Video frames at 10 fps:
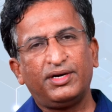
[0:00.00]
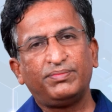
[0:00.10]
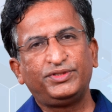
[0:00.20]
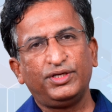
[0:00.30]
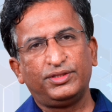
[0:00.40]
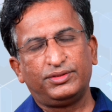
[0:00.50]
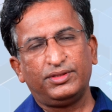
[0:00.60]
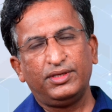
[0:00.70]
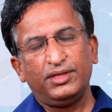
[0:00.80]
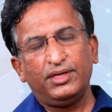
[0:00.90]
ruptures
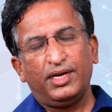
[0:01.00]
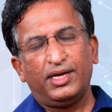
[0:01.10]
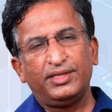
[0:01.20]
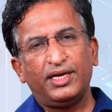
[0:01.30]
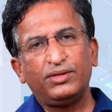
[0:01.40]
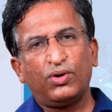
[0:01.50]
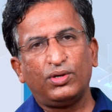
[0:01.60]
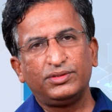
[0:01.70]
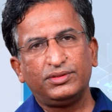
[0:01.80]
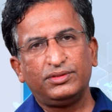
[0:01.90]
and that
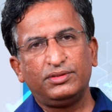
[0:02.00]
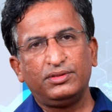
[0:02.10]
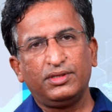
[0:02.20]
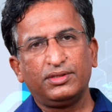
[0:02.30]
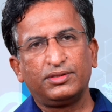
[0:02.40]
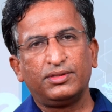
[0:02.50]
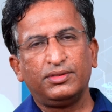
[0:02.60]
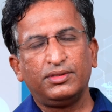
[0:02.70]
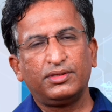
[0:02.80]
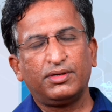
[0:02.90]
causes the
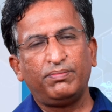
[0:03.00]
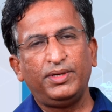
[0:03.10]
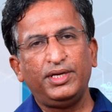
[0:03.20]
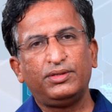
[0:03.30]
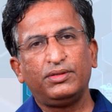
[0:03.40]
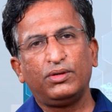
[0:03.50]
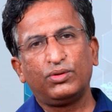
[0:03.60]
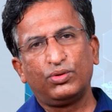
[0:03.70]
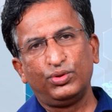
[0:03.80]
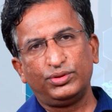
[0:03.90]
complete
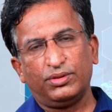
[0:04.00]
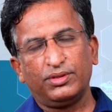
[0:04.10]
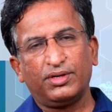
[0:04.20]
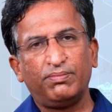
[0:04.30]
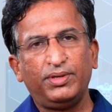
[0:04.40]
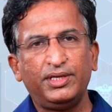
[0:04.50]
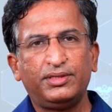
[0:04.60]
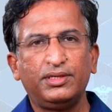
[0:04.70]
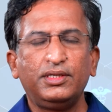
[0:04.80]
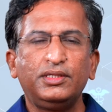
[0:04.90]
occlusion, a
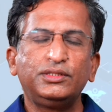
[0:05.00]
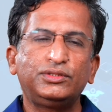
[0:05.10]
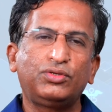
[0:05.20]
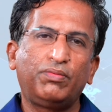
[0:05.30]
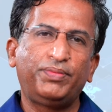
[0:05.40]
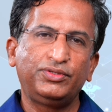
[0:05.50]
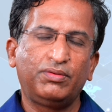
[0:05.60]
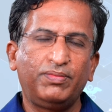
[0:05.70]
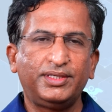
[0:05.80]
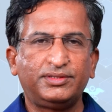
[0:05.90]
complete stoppage
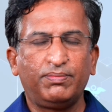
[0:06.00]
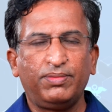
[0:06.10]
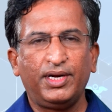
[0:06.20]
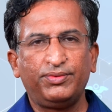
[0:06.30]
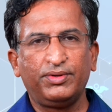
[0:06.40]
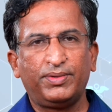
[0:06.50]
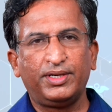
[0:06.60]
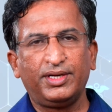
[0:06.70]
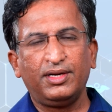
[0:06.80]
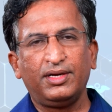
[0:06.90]
of blood supply to a
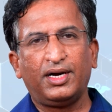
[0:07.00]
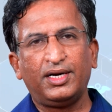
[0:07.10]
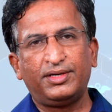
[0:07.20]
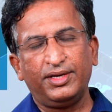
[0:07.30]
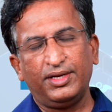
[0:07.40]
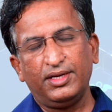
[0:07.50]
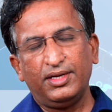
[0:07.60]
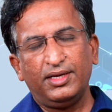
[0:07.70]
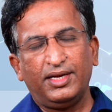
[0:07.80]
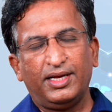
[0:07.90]
particular artery
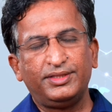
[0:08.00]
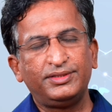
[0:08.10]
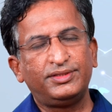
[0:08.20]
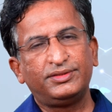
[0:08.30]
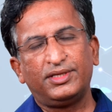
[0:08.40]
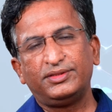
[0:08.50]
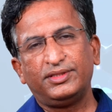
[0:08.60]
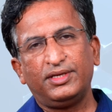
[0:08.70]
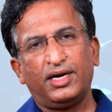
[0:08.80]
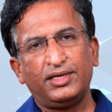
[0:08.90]
and this results
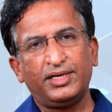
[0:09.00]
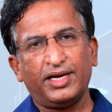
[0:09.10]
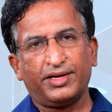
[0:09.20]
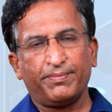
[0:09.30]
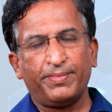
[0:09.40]
in heart attack.